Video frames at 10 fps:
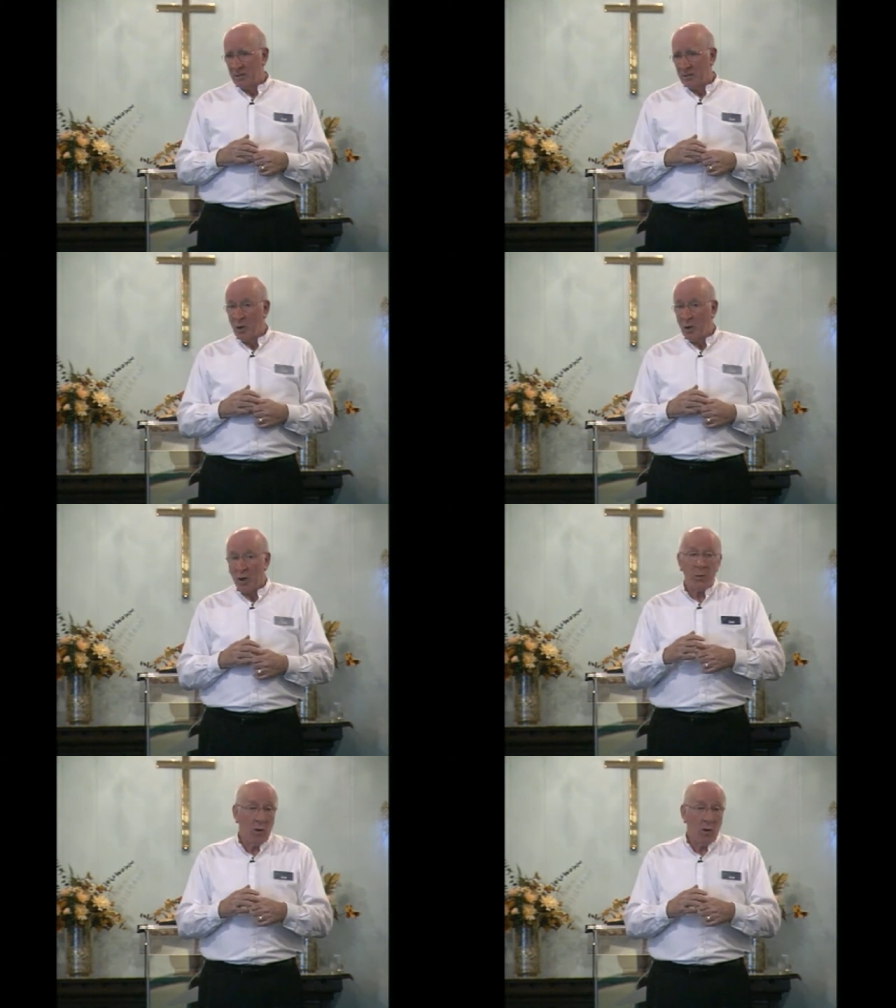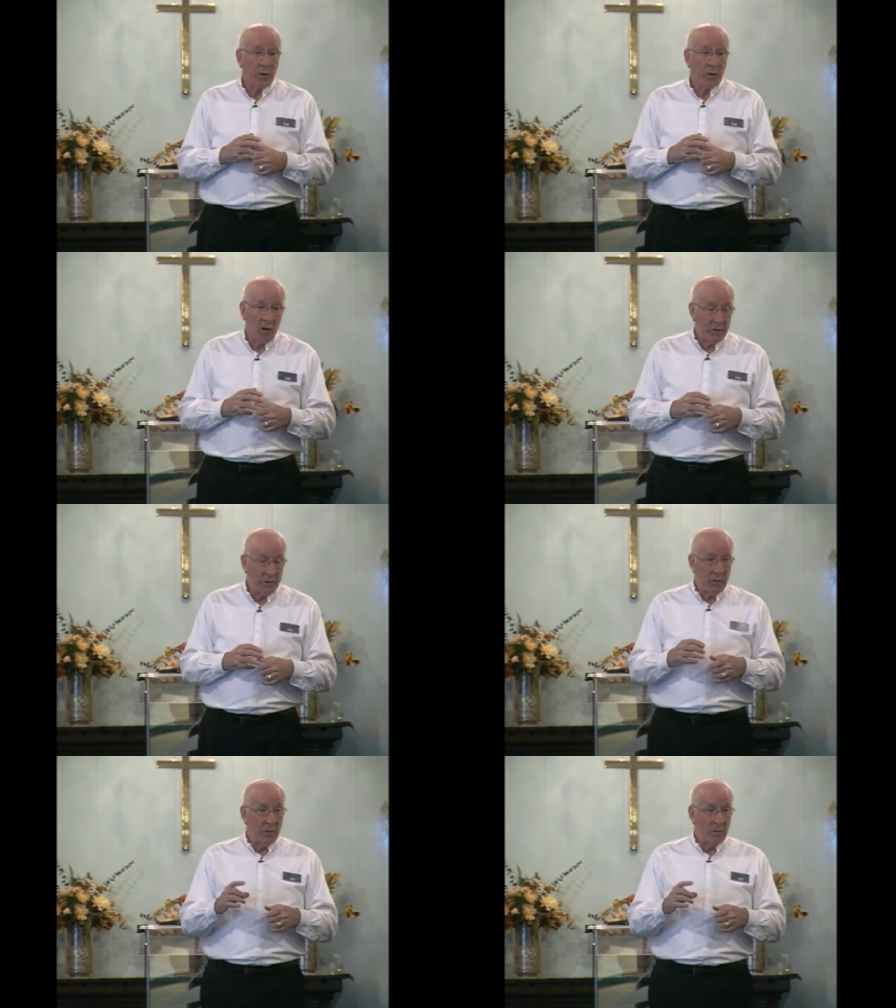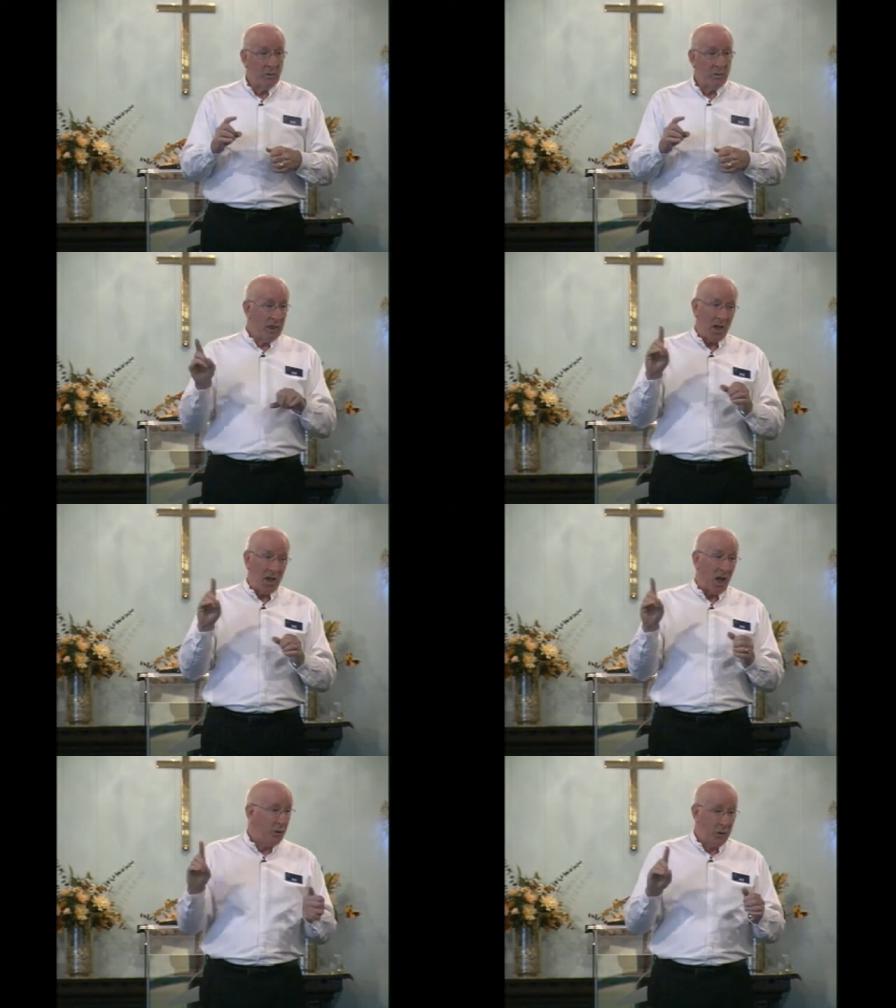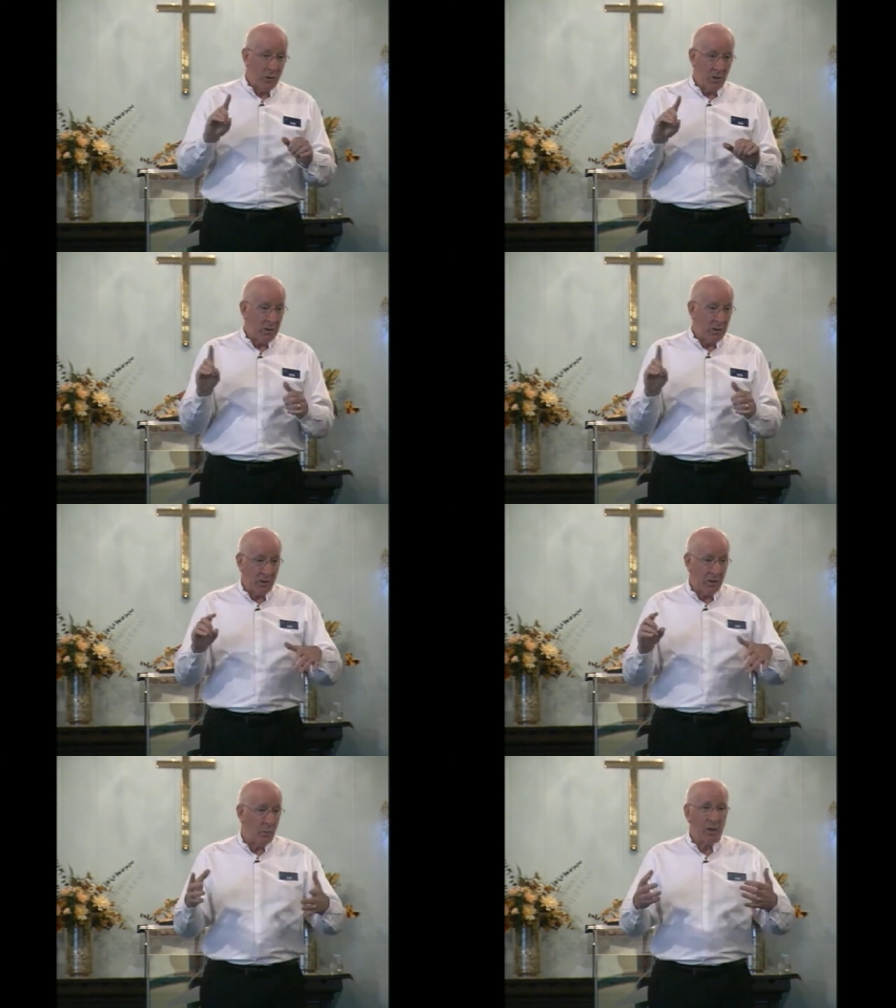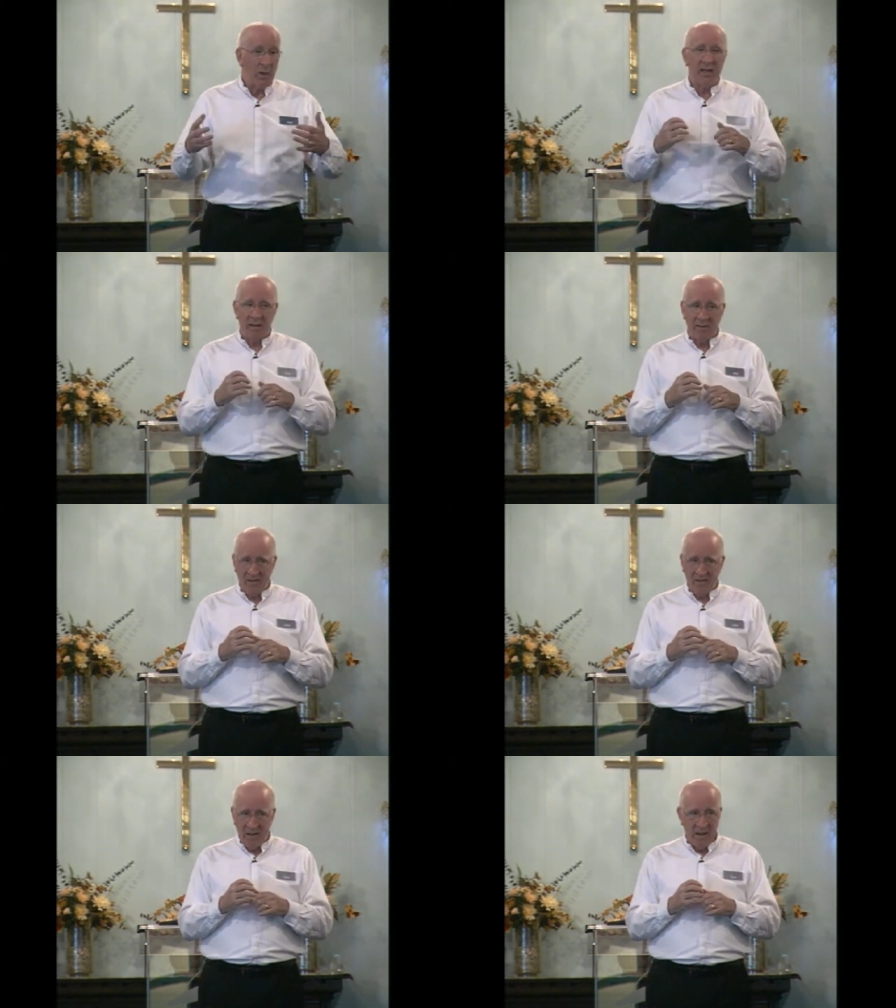What are we holding on to that is not the truth of us that we believe?